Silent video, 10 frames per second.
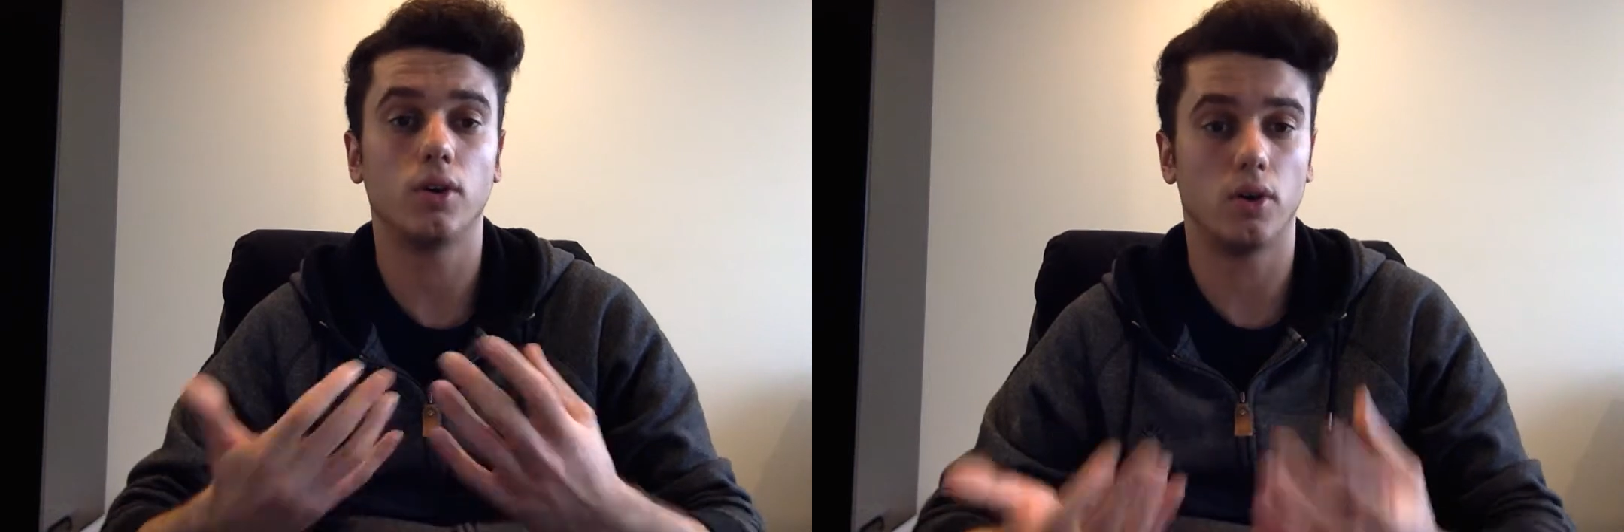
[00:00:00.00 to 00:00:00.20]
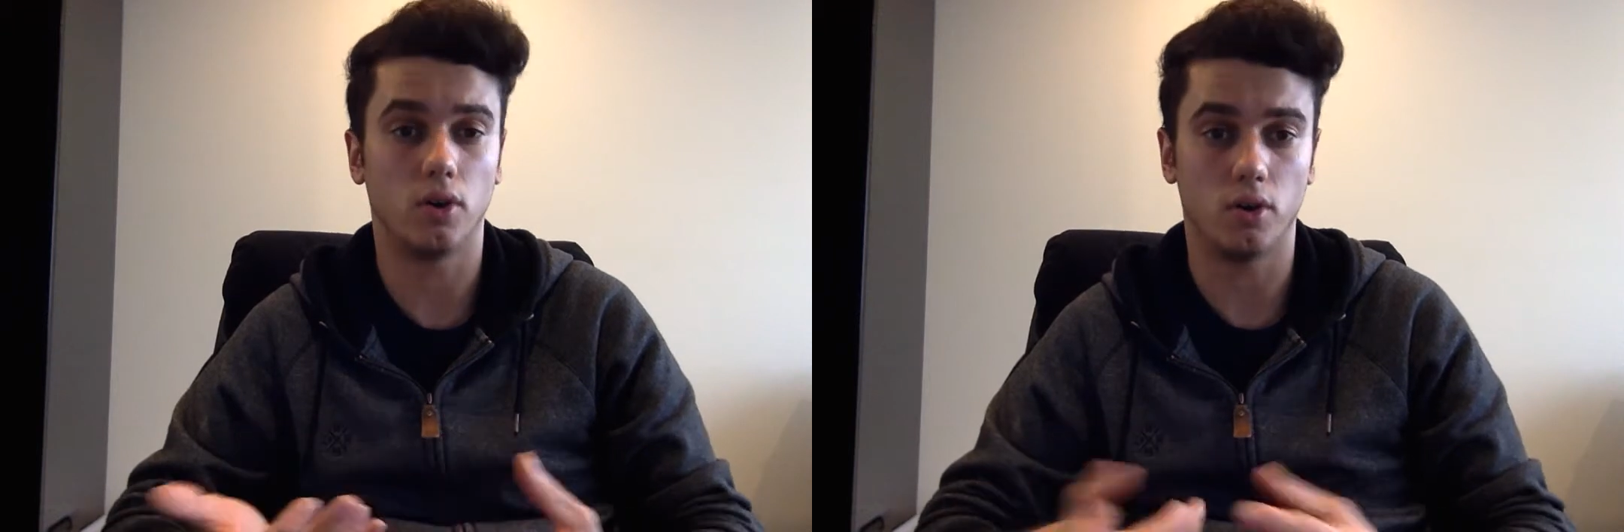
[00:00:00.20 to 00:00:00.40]

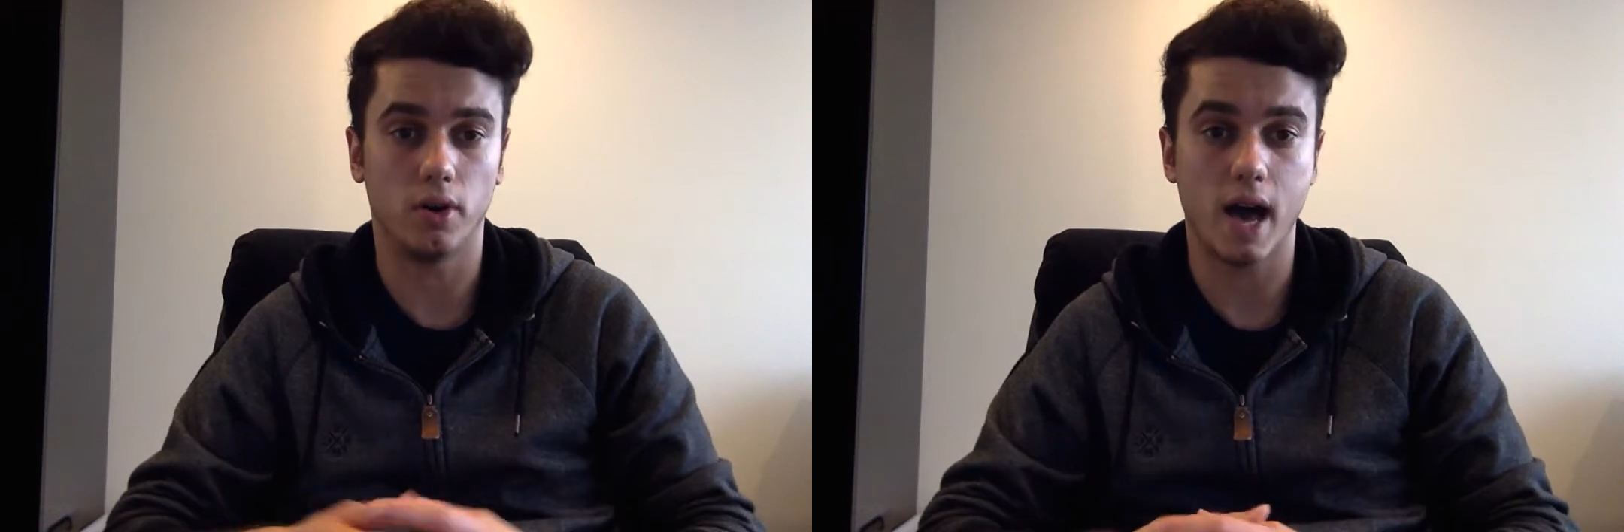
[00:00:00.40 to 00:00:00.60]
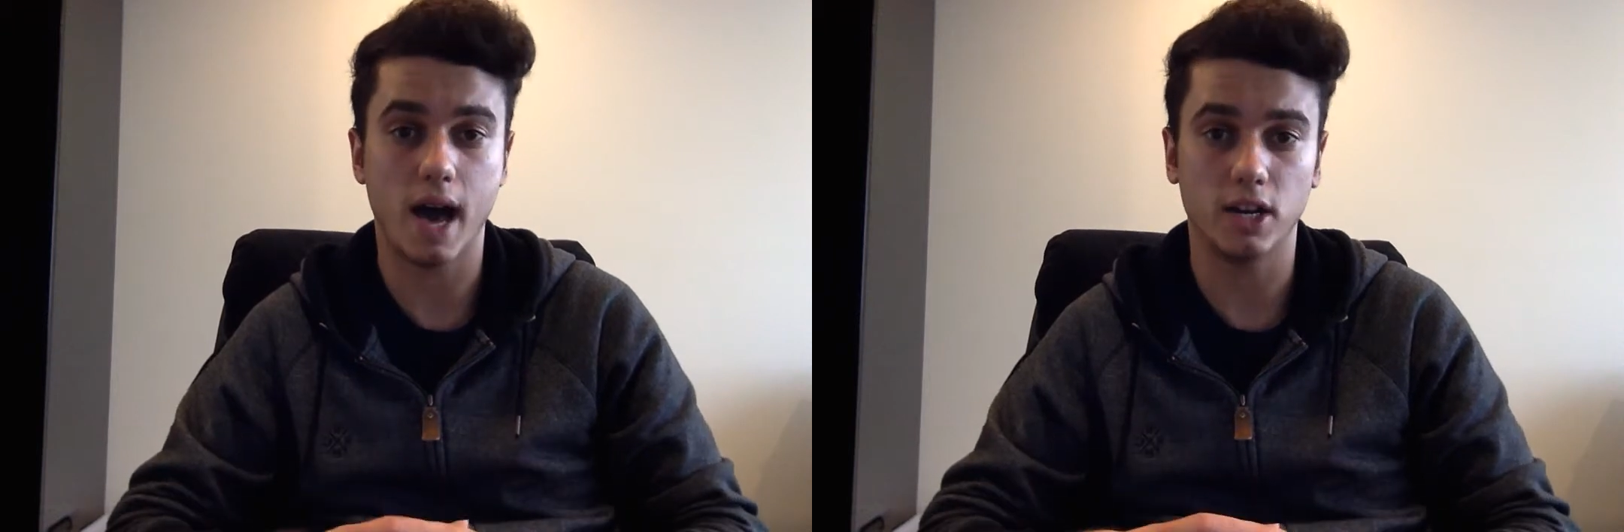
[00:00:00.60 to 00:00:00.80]

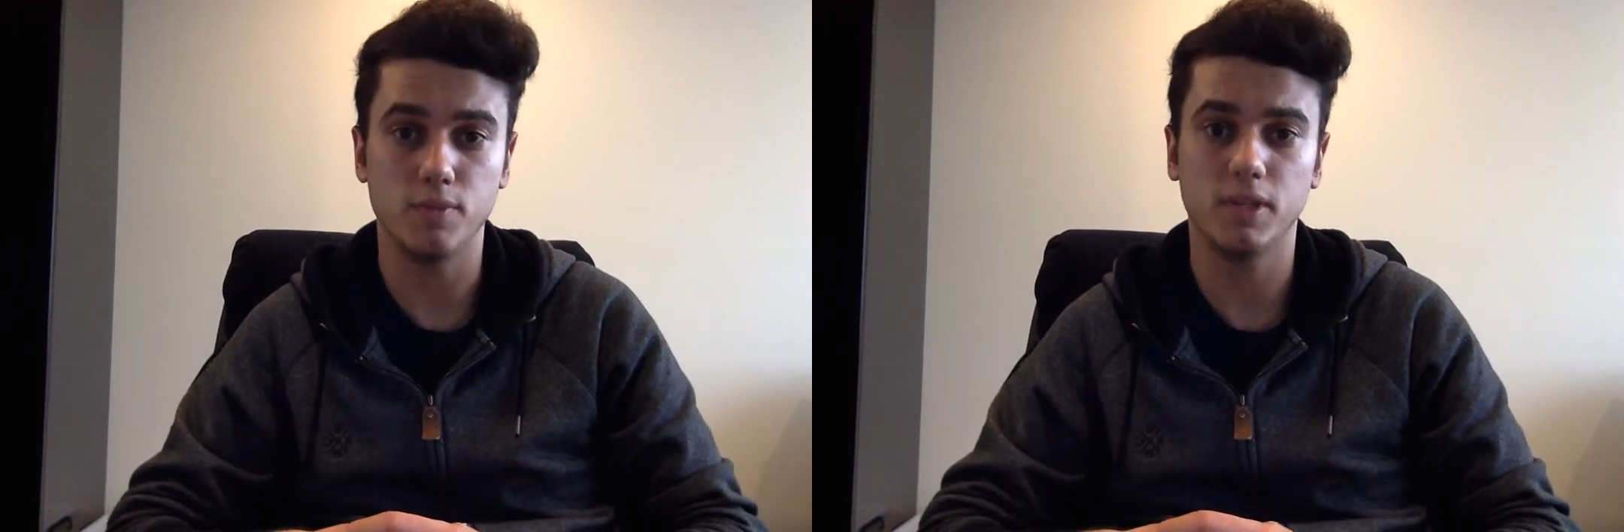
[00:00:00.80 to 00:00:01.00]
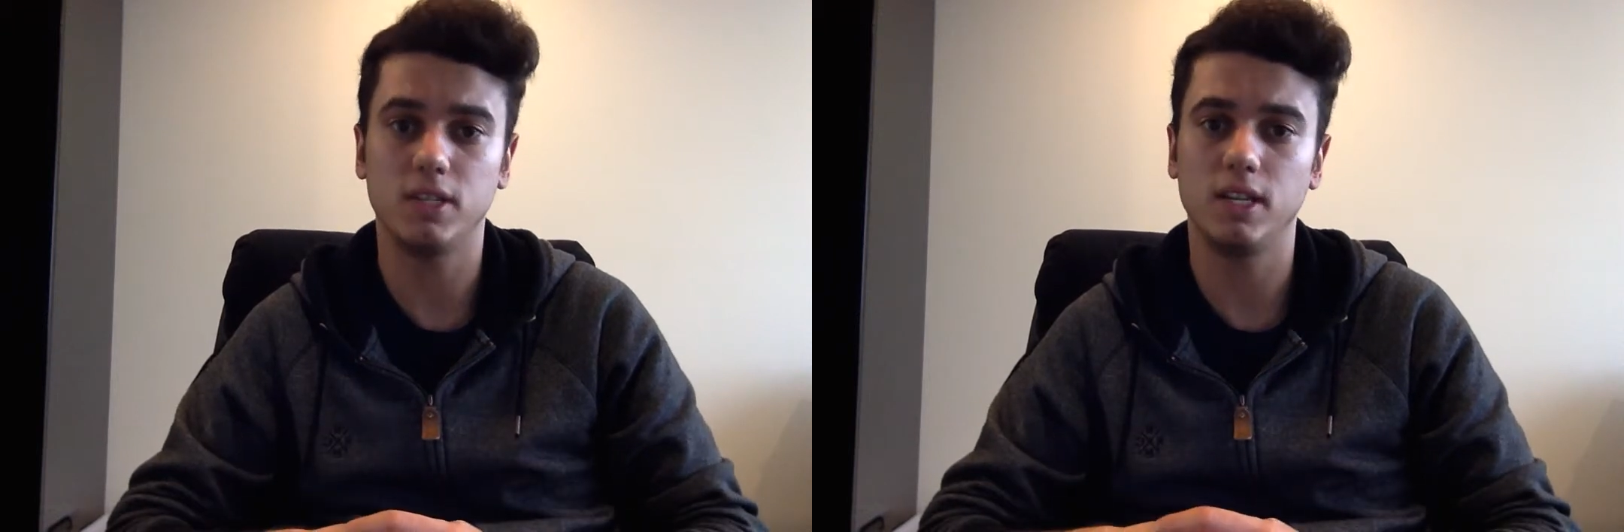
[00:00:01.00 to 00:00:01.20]
or
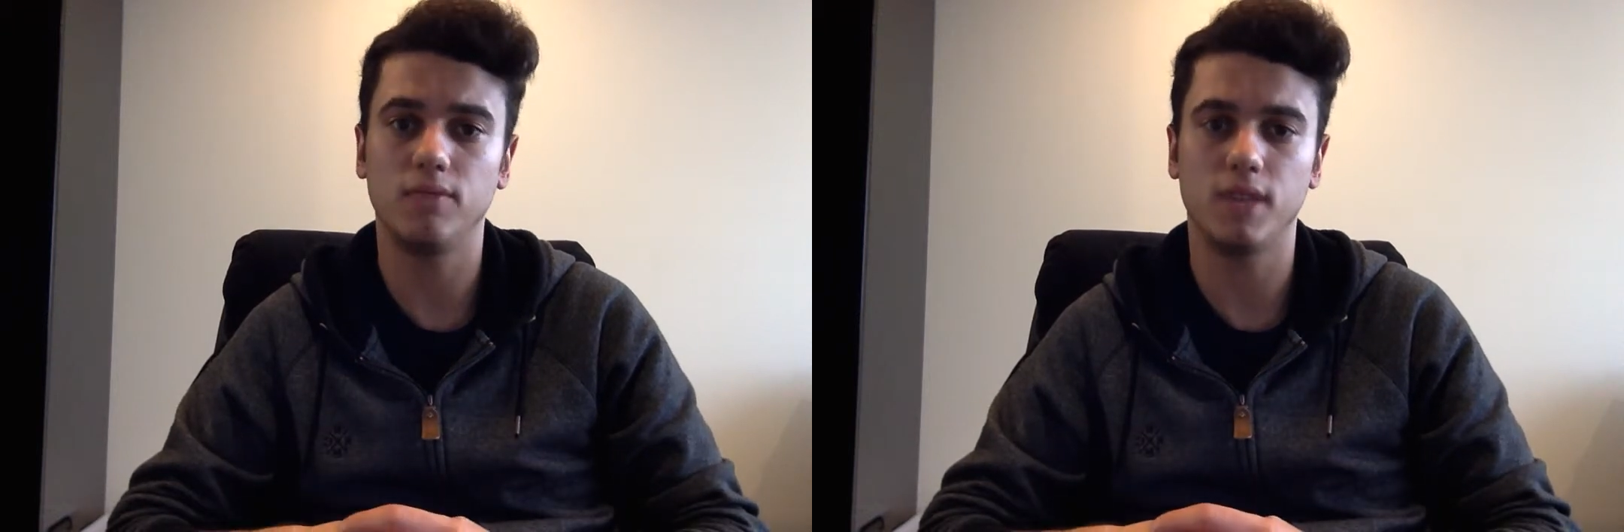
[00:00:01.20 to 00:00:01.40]
argumentative,